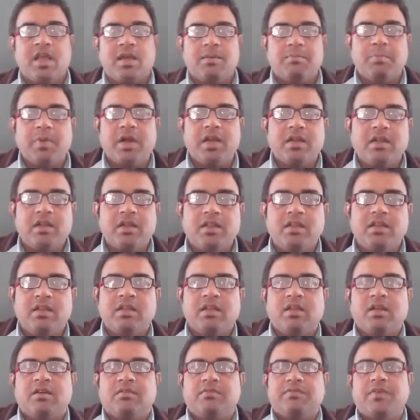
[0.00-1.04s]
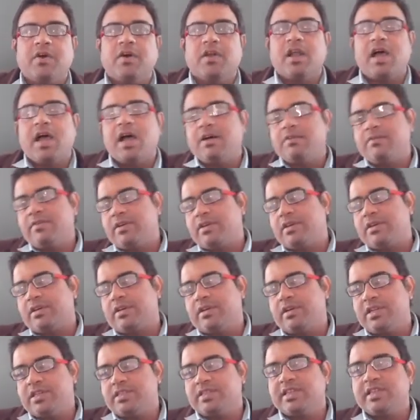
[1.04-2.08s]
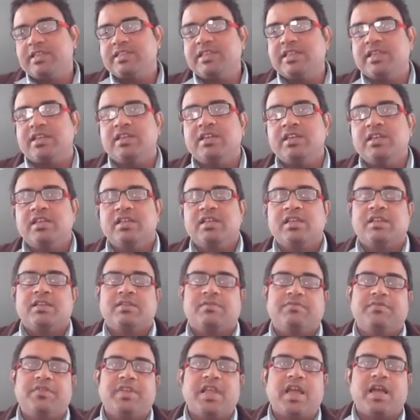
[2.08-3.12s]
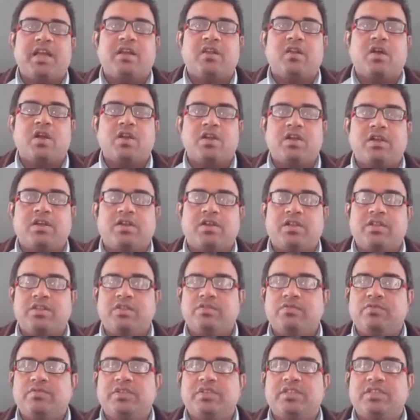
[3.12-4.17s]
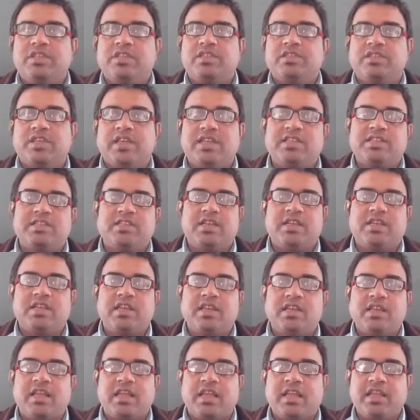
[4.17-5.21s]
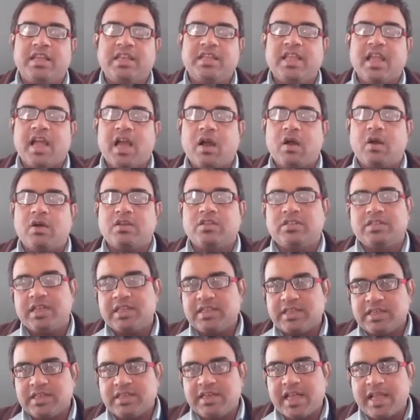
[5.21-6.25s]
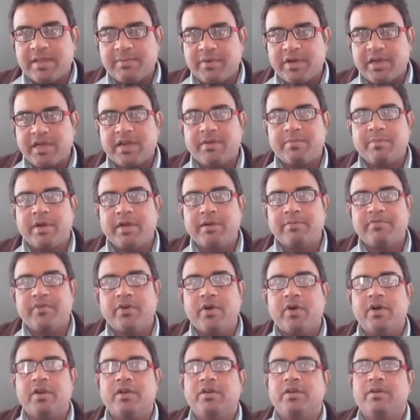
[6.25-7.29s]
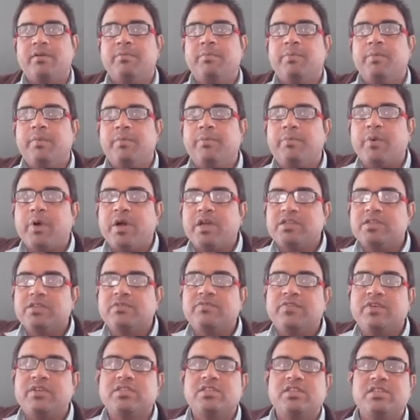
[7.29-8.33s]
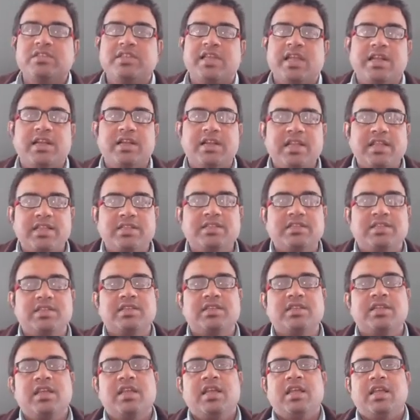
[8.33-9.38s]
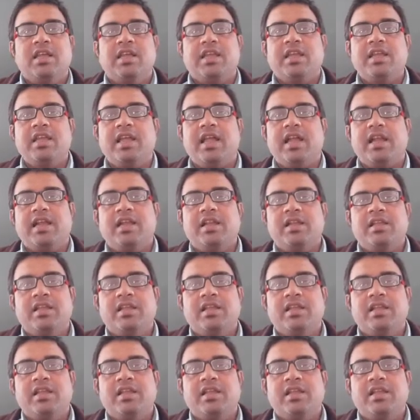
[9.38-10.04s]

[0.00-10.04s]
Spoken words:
But for our discussion we are not using the change in area or change in diameter, but for Poisson was the scientist, he had